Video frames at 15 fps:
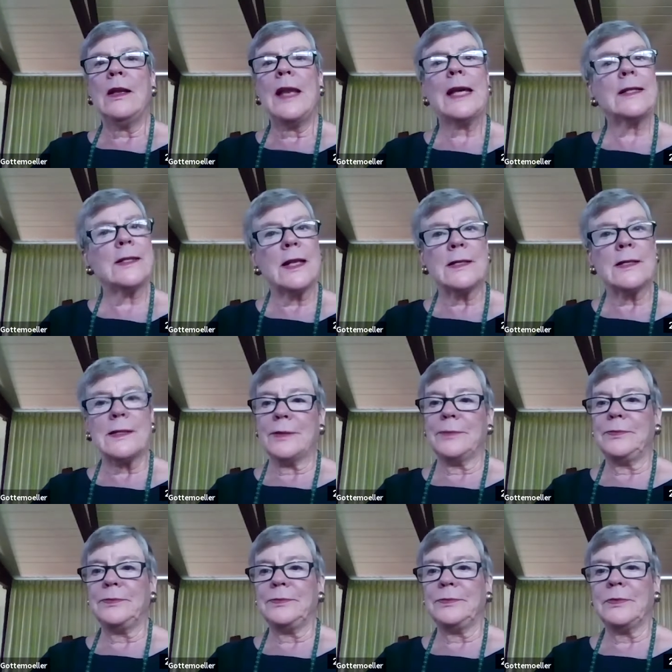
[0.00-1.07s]
Next lesson
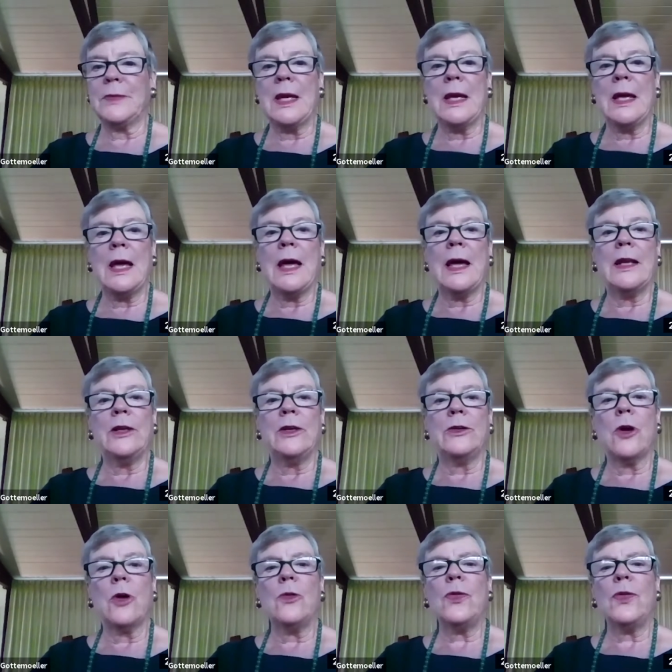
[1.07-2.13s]

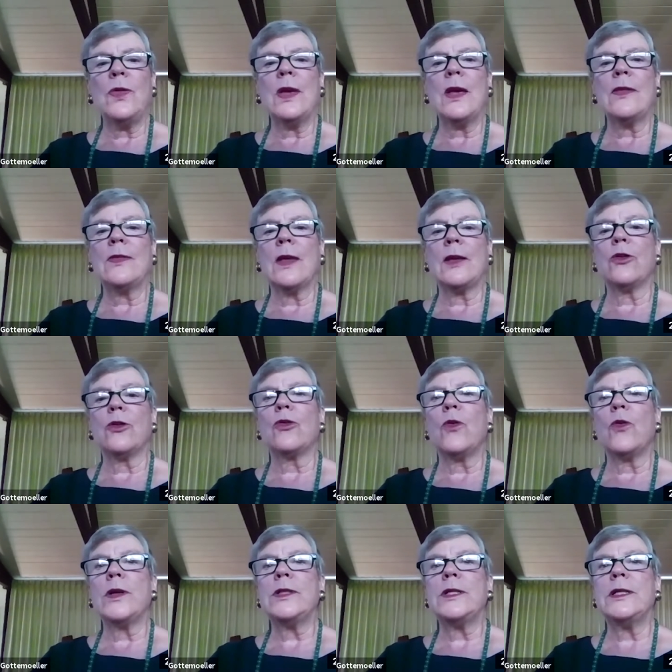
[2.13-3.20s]
don't think that you're
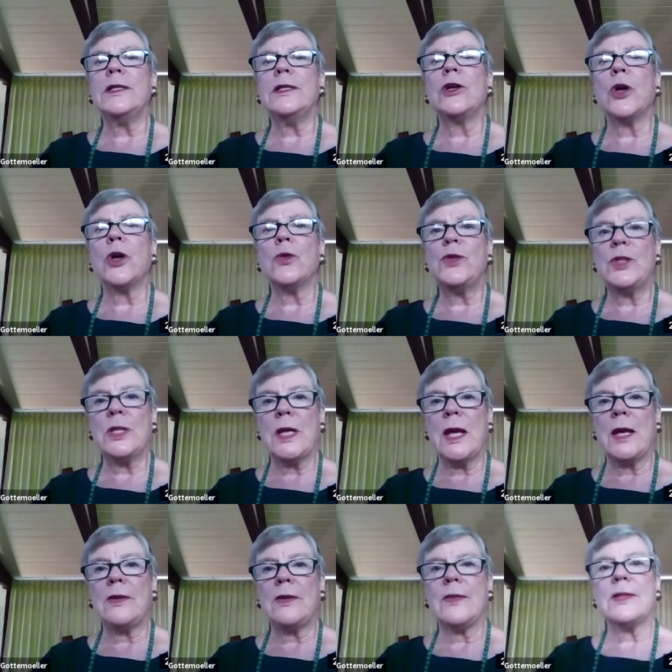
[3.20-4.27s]
going to
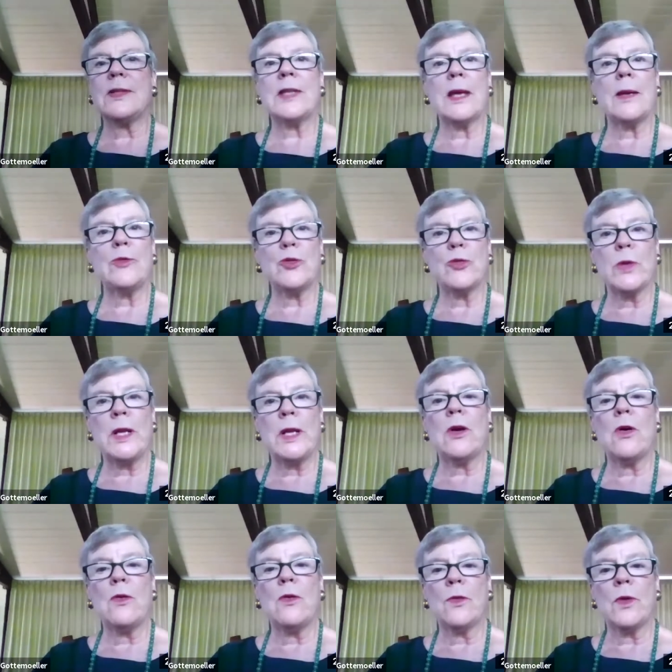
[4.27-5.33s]
negotiate the same treaty
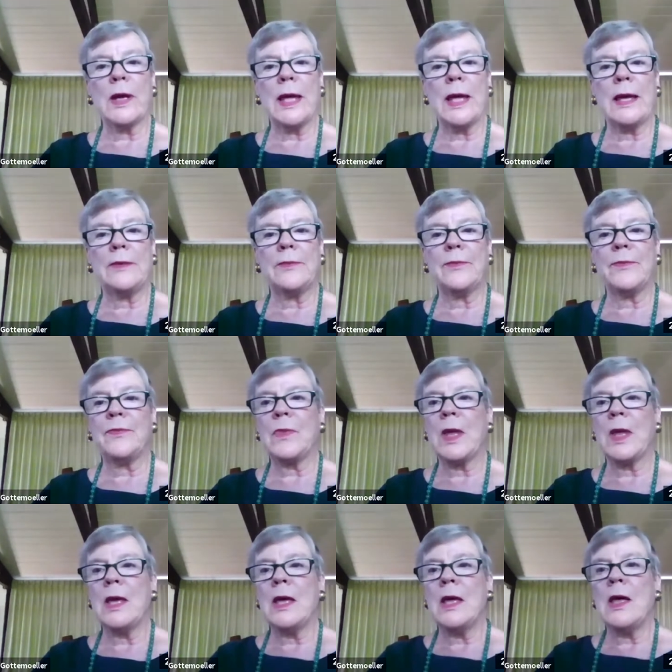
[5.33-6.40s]
over again.
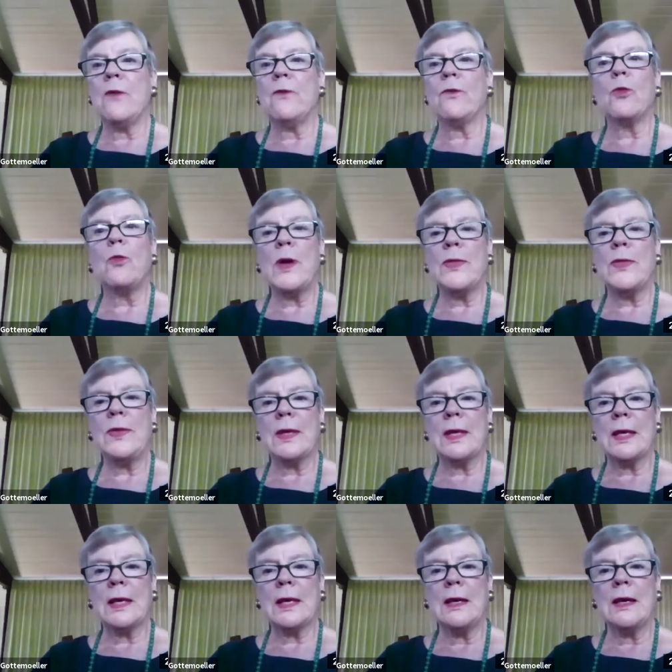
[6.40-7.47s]
For one
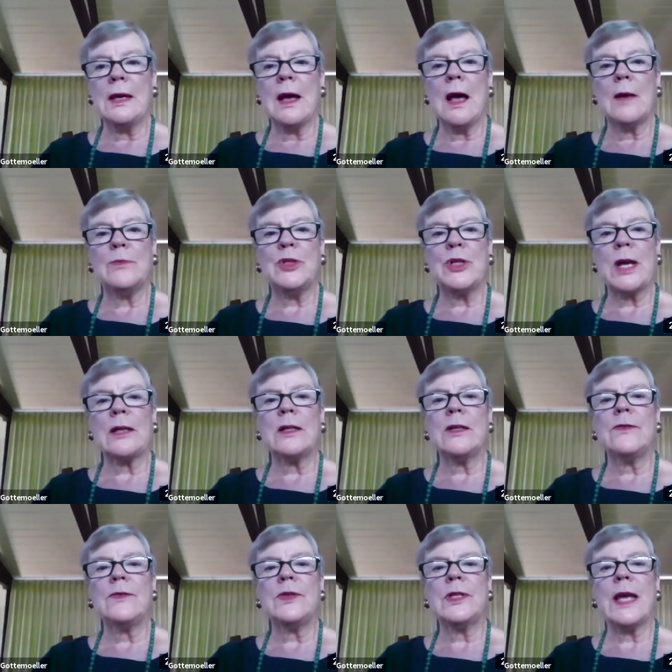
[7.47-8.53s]
thing,
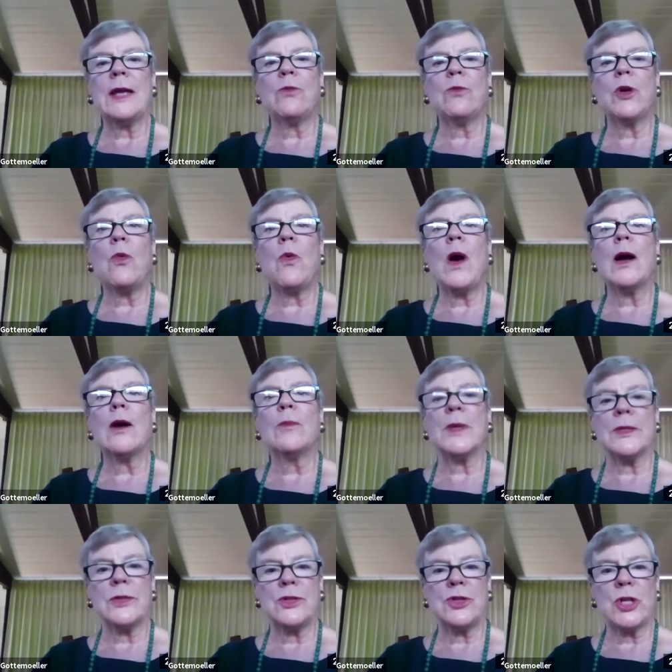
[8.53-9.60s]
objectives and
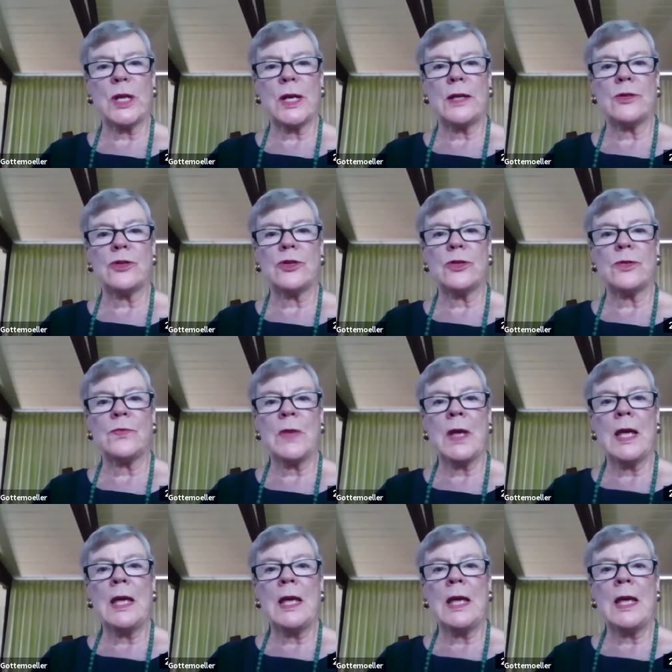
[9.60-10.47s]
requirements change,